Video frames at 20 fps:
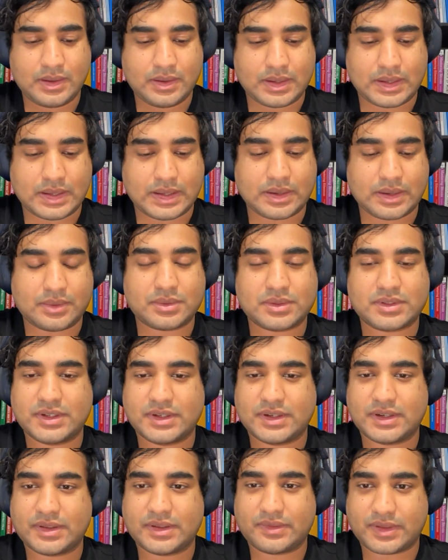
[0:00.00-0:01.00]

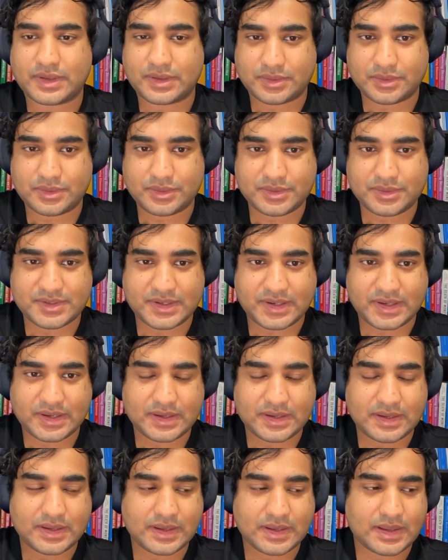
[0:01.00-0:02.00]
alternative that you're using.
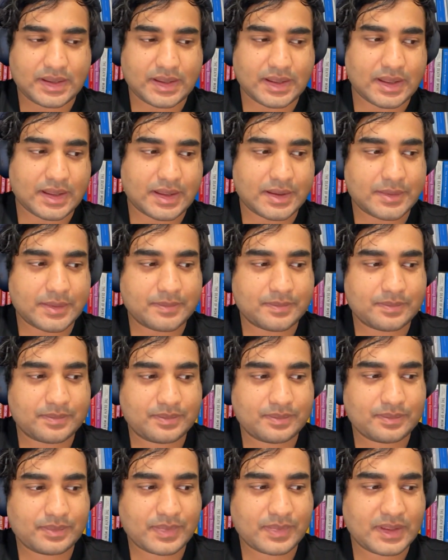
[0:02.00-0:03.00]

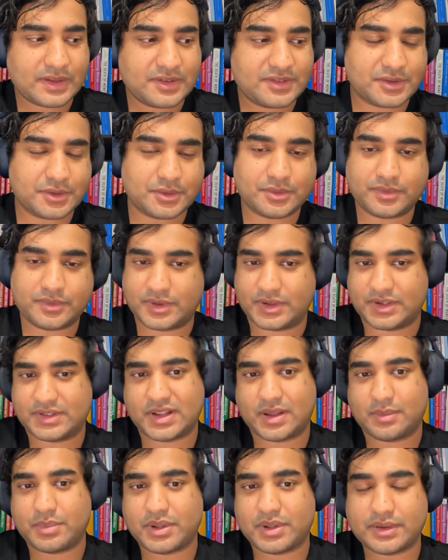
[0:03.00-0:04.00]
So for
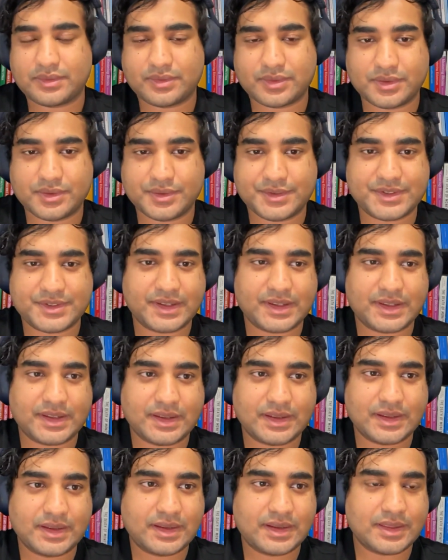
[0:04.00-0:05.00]
example, if you're
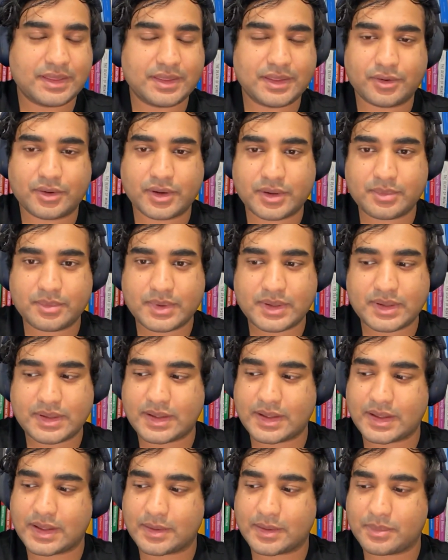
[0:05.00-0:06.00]
using Ethereum,
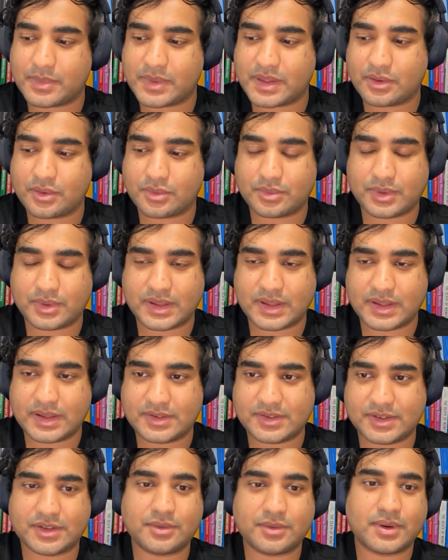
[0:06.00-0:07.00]
the only
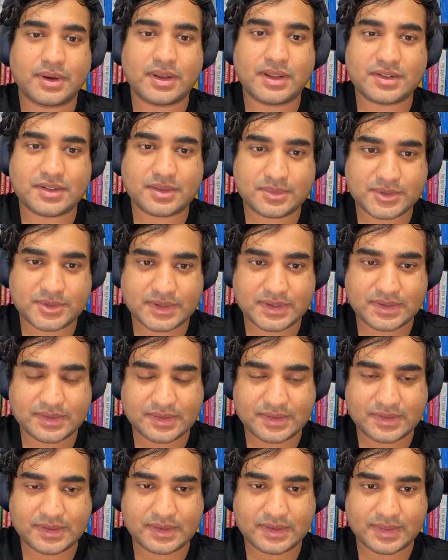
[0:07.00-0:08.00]
security
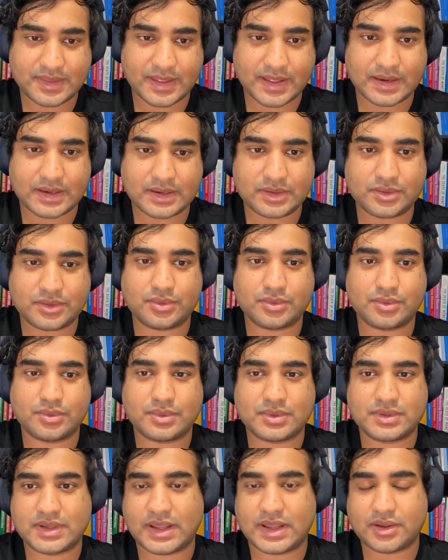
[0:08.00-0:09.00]
assumptions that
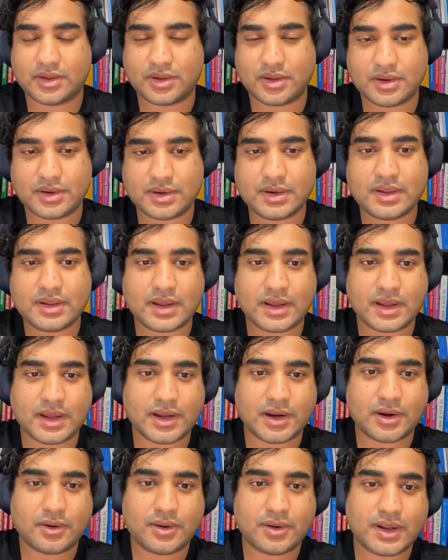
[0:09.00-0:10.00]
you take on
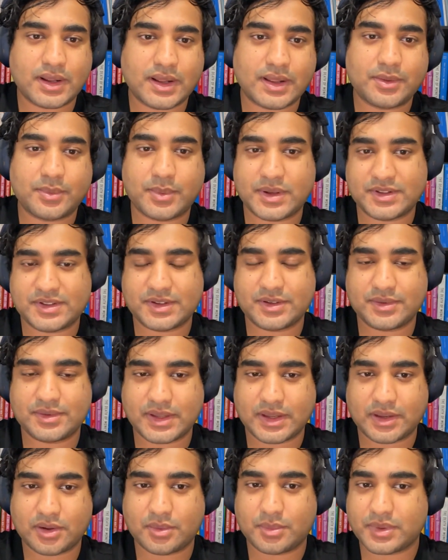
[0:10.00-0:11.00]
are the ones that you
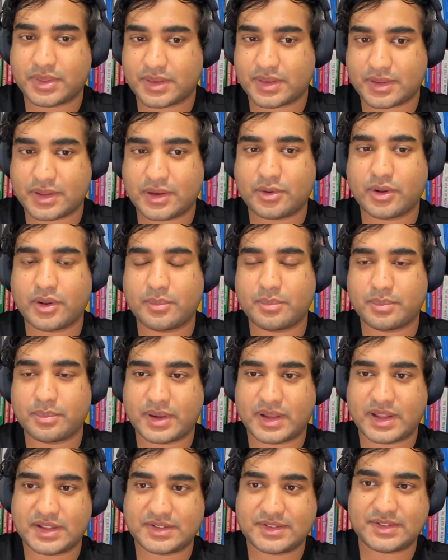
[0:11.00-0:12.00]
take on with Ethereum,
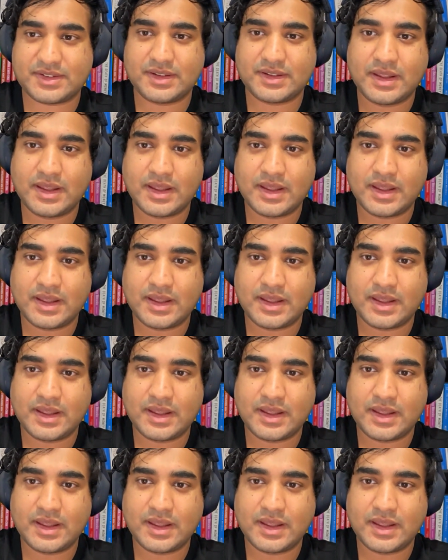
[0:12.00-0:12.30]
plus